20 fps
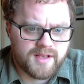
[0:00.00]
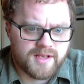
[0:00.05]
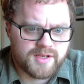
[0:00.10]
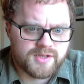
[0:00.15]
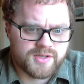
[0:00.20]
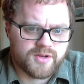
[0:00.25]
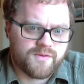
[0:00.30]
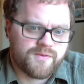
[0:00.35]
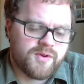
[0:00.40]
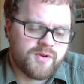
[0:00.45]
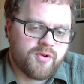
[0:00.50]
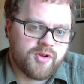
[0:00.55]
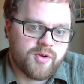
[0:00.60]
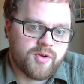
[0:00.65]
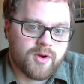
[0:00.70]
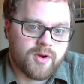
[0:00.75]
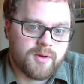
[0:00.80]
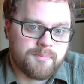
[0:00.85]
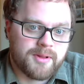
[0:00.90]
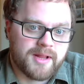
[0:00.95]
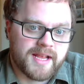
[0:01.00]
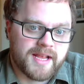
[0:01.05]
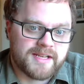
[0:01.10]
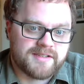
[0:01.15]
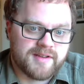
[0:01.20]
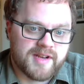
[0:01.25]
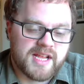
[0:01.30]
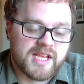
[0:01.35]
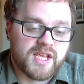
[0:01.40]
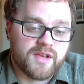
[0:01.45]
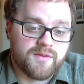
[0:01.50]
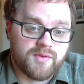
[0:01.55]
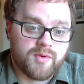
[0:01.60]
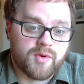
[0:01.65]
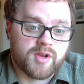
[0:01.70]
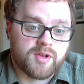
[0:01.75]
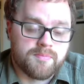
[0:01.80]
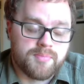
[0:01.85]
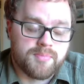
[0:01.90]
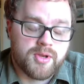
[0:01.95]
So if you're in your workplace and I give you
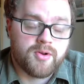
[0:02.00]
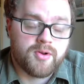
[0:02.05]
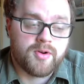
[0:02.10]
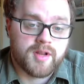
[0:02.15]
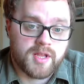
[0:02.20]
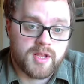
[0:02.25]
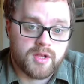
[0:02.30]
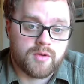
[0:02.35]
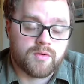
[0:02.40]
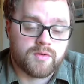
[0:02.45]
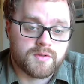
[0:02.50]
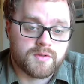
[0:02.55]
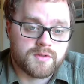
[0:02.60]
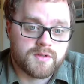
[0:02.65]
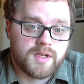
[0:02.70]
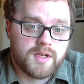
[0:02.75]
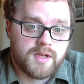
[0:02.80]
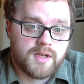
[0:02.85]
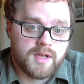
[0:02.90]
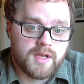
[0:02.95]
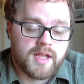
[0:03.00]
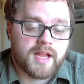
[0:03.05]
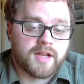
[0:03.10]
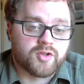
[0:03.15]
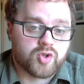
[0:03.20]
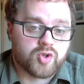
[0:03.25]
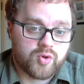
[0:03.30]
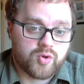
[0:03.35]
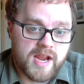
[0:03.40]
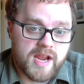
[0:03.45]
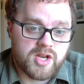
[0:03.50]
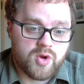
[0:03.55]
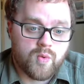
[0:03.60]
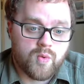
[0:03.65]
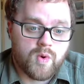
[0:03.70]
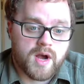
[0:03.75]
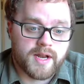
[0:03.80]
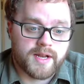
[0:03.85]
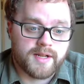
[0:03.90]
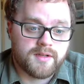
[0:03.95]
a computer to use and train
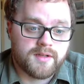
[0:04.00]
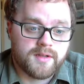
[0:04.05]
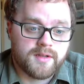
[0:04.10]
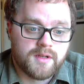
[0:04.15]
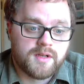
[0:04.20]
you on it,